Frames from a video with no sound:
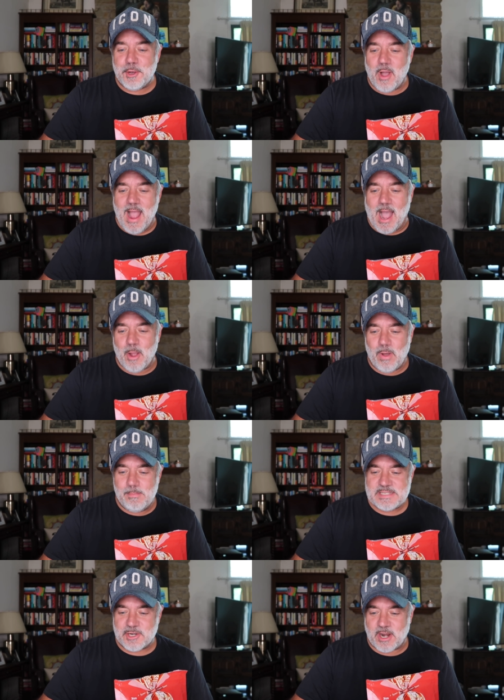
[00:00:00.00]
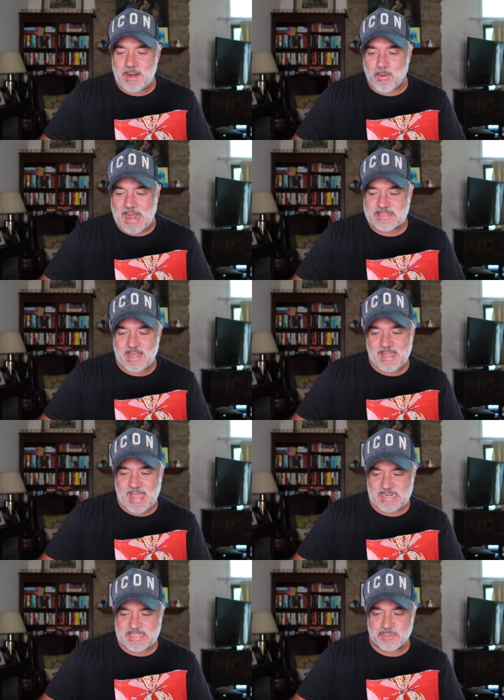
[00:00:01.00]
Illinois, Iowa, Missouri, Nebraska, and
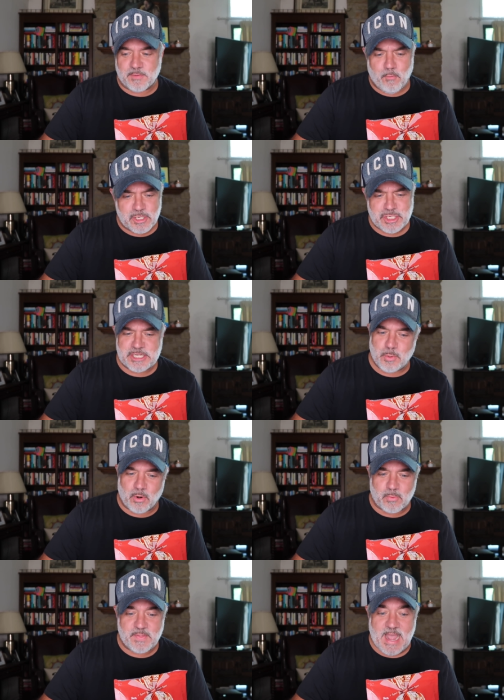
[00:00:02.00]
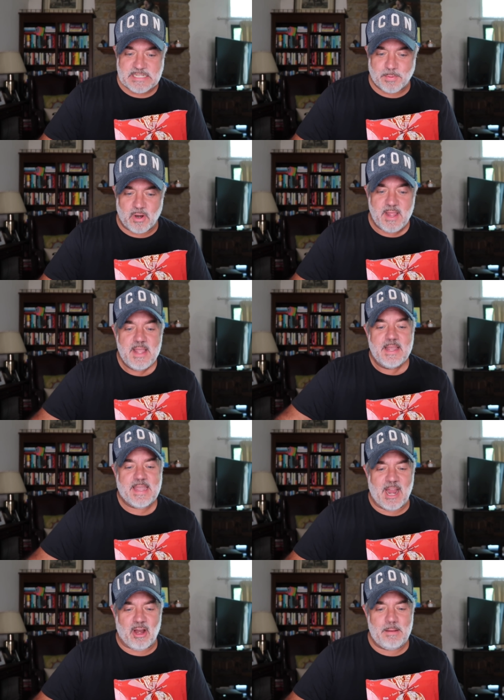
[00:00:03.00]
Kansas. We're fortunate to work with expert
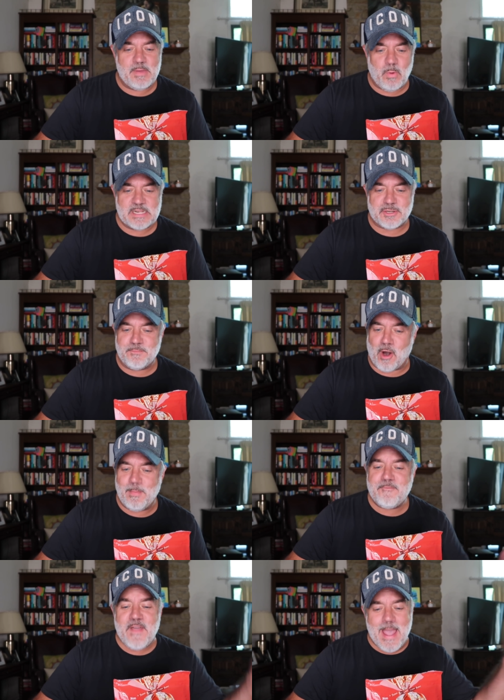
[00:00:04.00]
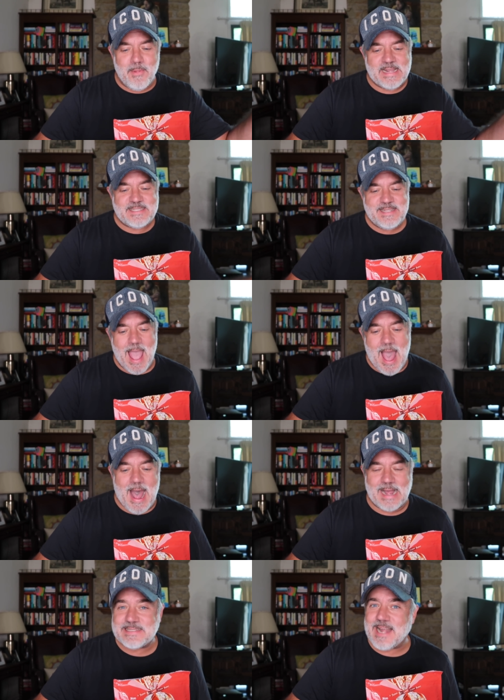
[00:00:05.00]
caring Midwestern farming families.
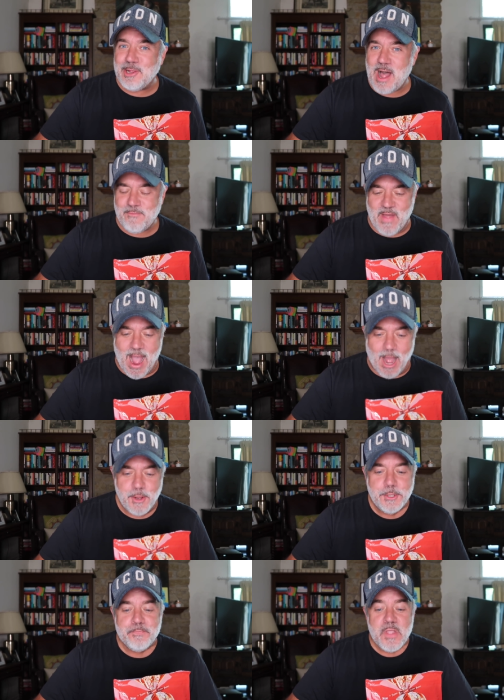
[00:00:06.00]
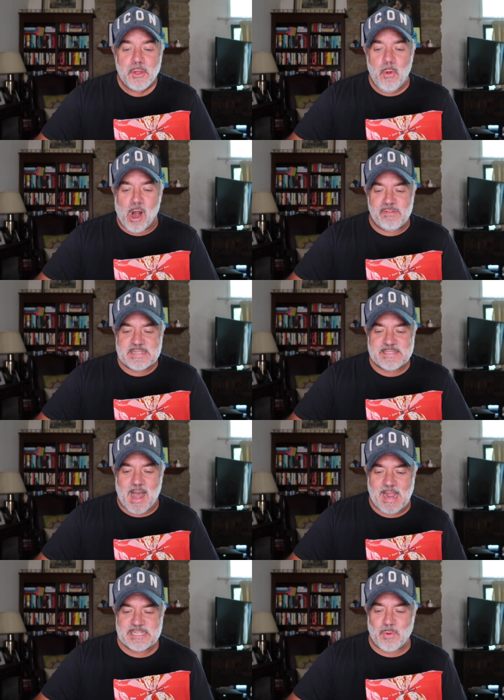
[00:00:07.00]
Yes! I love that. Who harvest the
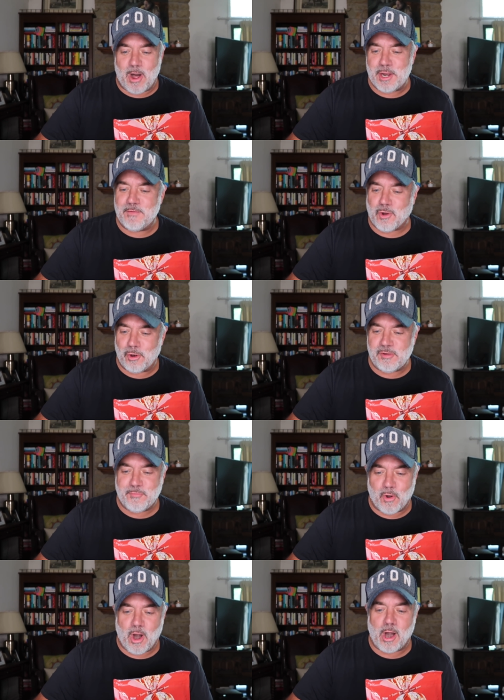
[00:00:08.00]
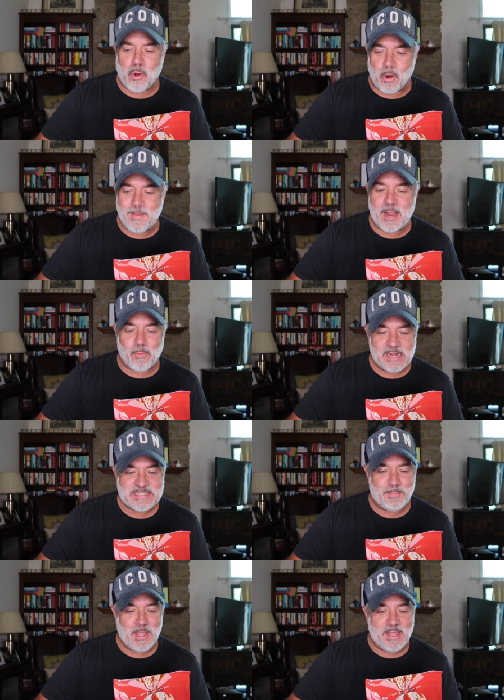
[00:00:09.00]
highest quality of kernels for our gourmet
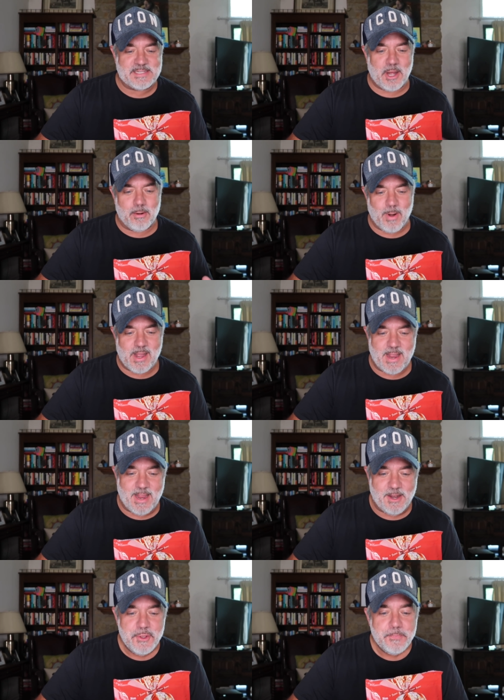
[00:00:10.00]
recipes. All right.